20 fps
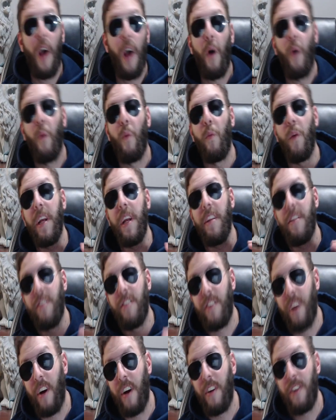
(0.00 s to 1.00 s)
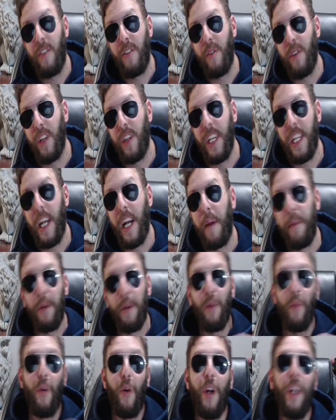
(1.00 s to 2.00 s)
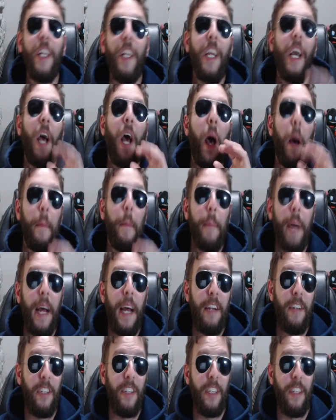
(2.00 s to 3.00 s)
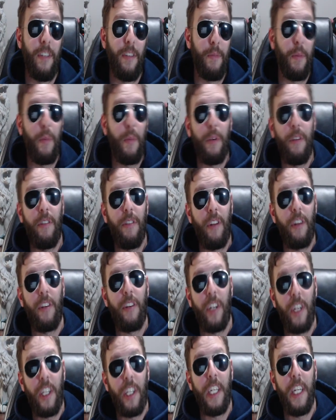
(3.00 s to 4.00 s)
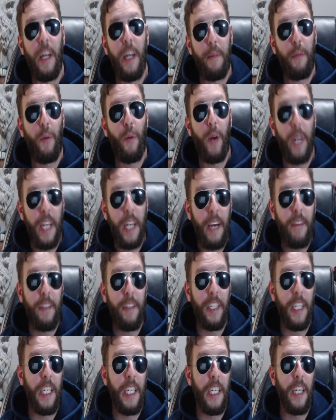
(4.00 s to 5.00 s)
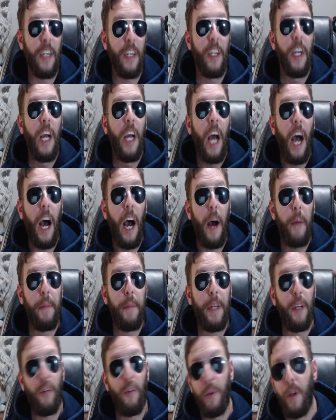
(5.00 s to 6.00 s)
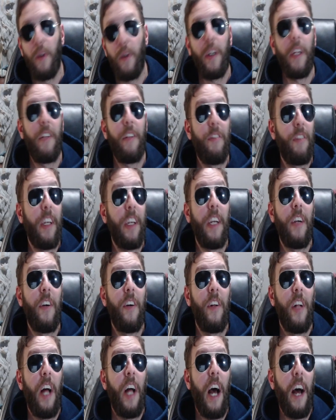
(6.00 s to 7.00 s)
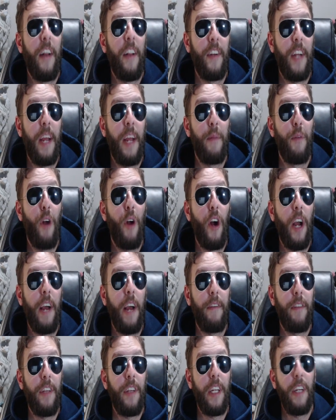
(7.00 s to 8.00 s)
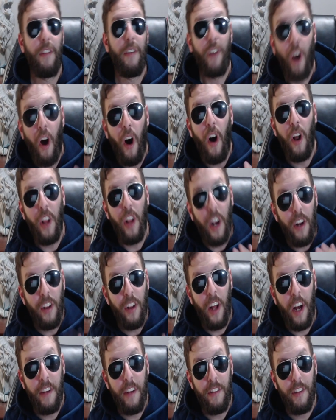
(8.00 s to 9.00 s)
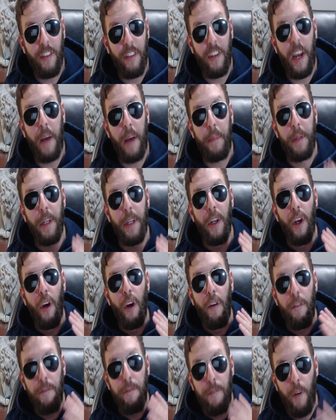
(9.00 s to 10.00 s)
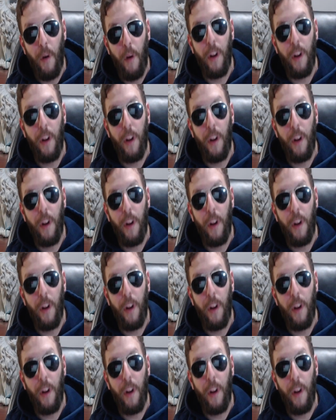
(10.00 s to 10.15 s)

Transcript: we start to clean up. You wouldn't imagine this, but we start to clean up quite heavily here um, because we don't get a single other game wrong after this. All our losses happen. Four